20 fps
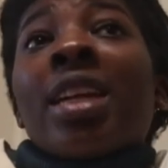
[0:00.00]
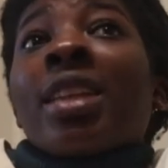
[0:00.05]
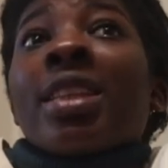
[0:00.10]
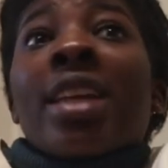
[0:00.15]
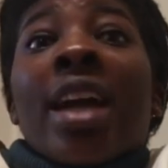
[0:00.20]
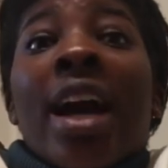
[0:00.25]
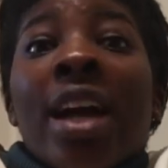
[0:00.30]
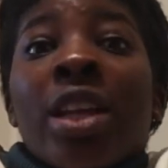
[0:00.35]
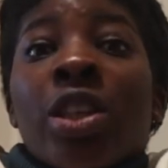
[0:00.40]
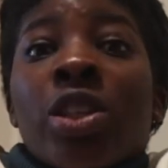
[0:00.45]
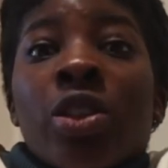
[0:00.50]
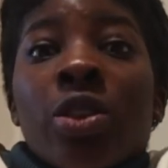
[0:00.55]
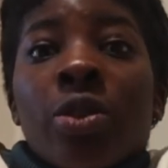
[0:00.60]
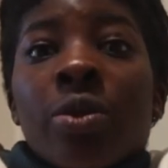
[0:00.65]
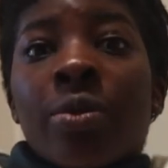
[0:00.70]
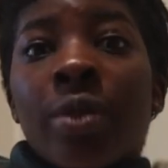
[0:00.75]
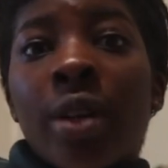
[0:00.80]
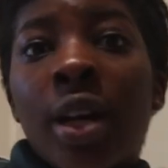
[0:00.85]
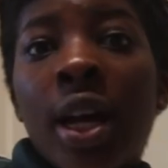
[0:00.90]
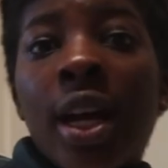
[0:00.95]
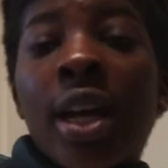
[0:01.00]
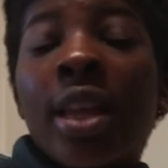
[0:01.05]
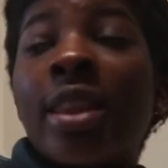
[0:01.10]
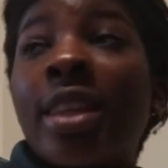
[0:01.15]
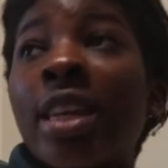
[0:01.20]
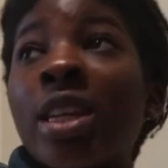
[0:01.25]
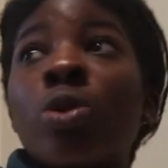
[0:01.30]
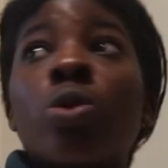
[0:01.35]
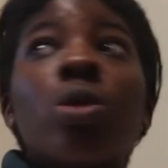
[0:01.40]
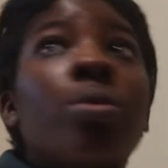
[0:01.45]
they had to
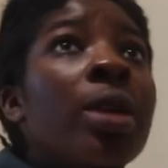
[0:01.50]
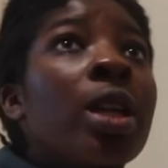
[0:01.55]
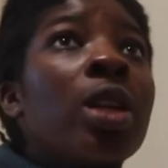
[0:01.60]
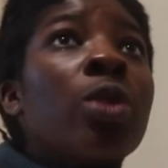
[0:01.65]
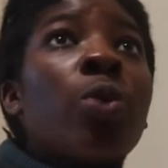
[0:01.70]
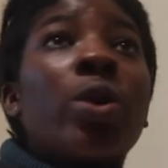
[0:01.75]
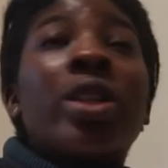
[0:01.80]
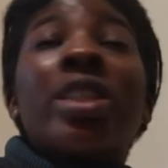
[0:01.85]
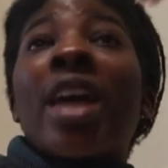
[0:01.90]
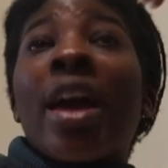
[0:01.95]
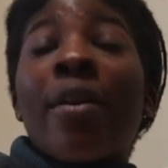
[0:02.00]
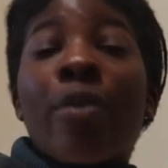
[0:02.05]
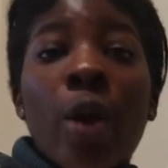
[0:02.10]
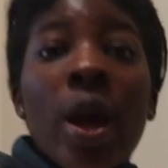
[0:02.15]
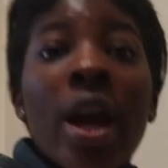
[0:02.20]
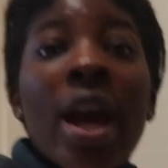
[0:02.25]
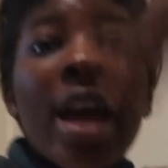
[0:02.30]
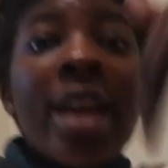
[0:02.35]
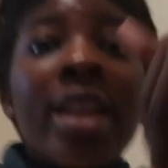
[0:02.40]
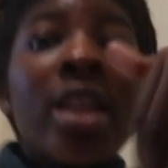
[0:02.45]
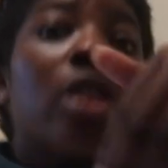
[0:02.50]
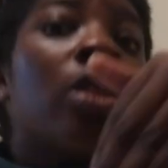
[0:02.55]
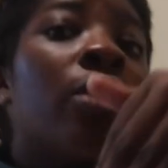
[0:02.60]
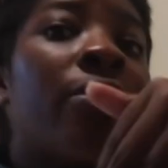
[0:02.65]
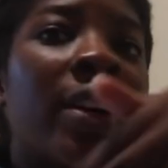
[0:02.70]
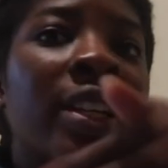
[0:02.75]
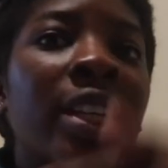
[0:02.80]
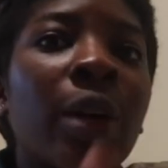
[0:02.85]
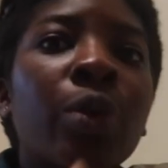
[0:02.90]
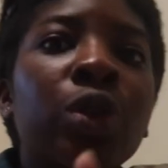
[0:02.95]
this woman was everywhere and the
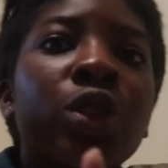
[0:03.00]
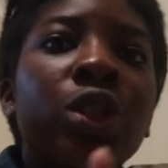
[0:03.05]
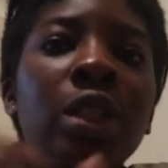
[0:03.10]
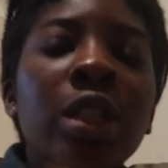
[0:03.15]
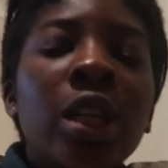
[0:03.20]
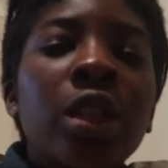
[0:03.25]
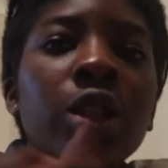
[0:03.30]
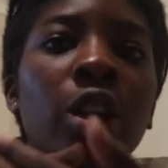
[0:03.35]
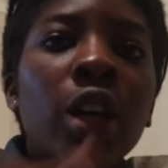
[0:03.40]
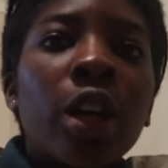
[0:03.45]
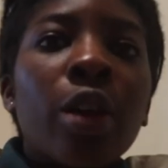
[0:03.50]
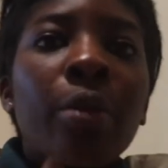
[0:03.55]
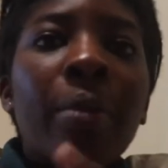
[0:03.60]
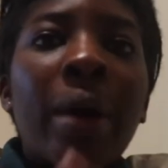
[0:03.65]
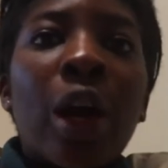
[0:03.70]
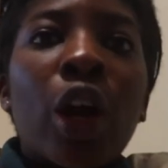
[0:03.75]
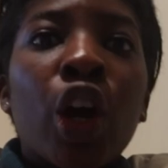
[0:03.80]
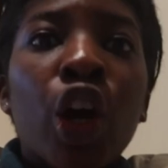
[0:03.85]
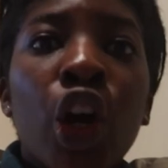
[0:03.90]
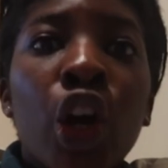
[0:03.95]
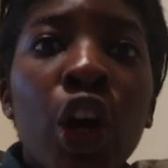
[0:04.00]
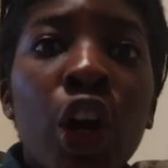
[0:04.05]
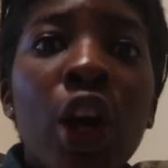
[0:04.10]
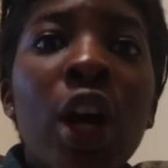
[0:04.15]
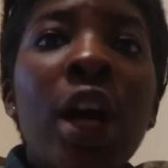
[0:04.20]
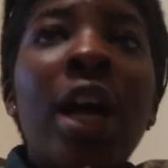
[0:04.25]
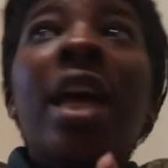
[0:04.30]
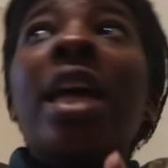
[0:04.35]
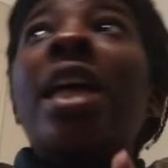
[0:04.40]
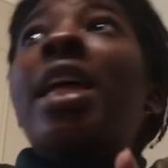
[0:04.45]
fact that we're still talking about her
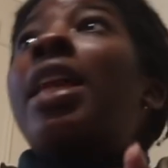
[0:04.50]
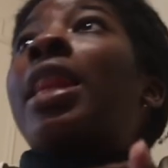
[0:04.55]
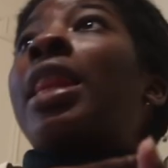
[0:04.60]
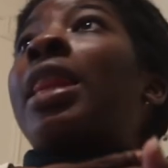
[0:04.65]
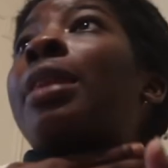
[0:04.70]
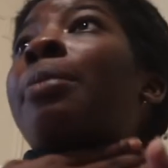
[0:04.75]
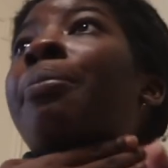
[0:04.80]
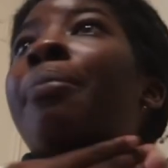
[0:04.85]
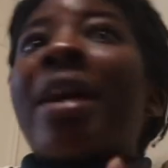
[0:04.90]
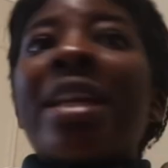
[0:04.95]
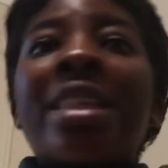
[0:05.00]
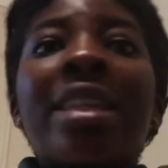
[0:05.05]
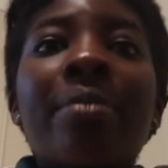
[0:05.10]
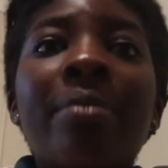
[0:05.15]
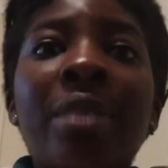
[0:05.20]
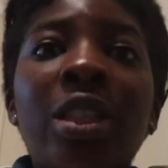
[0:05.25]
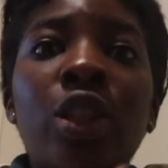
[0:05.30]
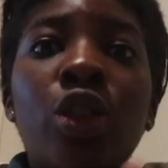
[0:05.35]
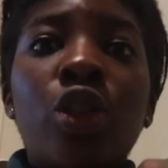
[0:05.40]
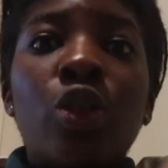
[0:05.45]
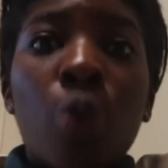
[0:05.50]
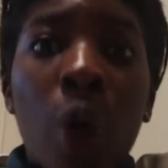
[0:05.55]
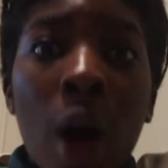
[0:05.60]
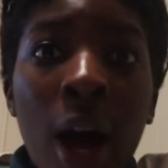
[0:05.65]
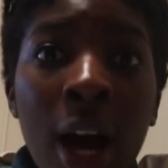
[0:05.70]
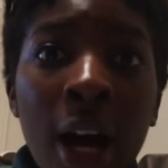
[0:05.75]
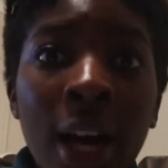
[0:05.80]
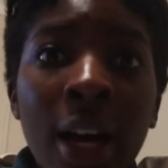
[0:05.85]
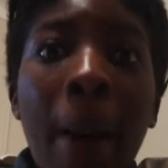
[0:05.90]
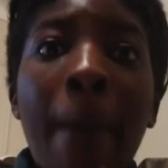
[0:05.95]
matin midi
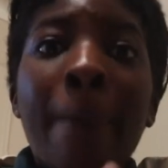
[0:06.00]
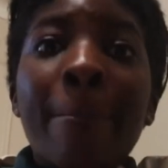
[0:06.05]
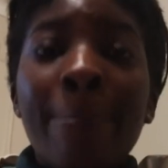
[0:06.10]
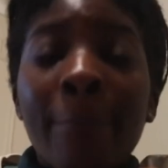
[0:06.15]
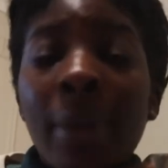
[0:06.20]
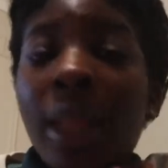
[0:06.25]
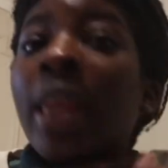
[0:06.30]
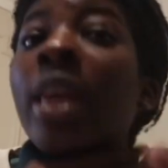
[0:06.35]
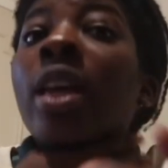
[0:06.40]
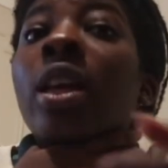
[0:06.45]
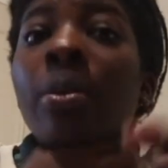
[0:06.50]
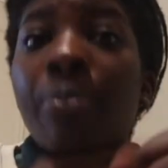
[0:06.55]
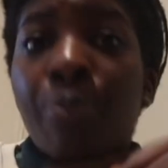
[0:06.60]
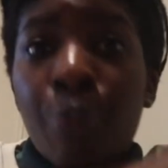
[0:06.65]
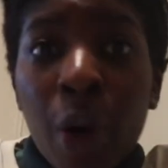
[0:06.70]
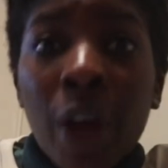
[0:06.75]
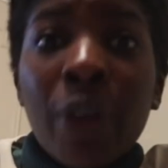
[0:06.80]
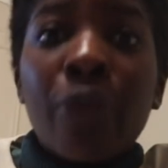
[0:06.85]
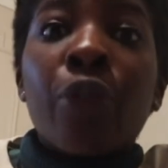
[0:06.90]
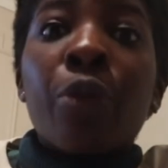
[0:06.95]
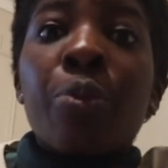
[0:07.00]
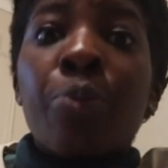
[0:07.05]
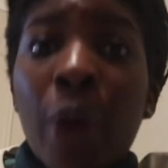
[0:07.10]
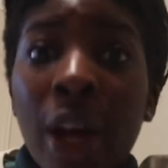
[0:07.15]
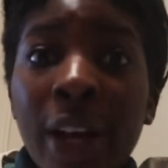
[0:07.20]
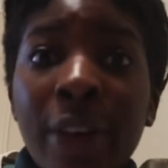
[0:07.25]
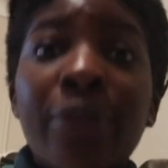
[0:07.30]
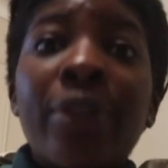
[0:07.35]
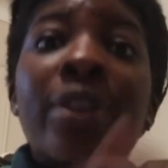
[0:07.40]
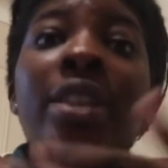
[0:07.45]
soir like break for
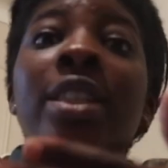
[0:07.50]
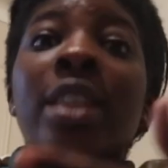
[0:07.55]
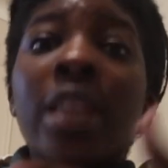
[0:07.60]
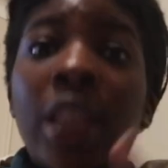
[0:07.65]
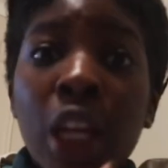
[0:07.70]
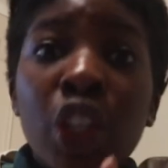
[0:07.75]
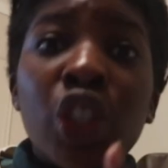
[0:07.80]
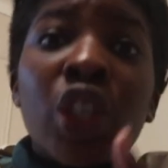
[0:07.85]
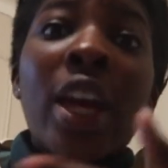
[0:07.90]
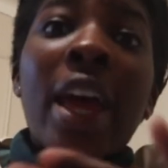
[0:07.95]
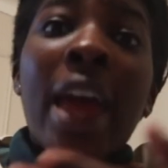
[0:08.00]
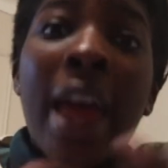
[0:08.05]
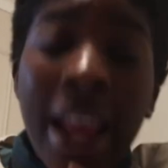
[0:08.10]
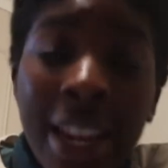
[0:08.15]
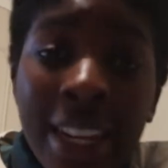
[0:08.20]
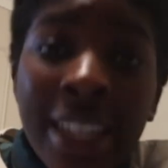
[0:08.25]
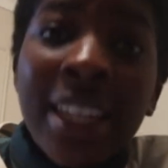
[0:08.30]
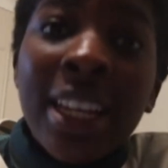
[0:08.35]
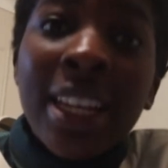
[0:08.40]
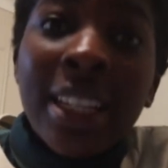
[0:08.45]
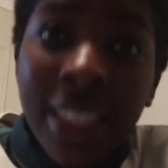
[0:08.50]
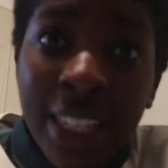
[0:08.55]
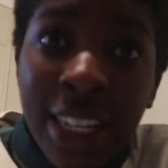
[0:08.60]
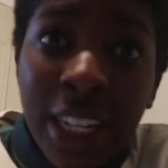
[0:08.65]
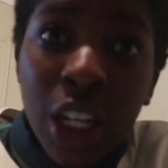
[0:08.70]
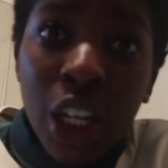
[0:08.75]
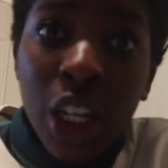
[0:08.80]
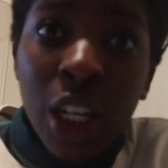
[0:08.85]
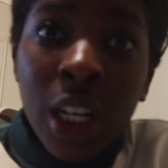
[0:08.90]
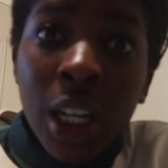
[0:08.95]
breakfast lunch and
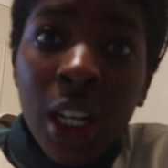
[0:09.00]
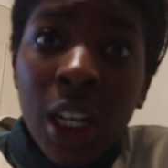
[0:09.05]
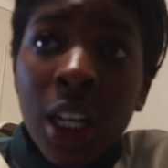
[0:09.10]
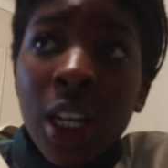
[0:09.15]
dinner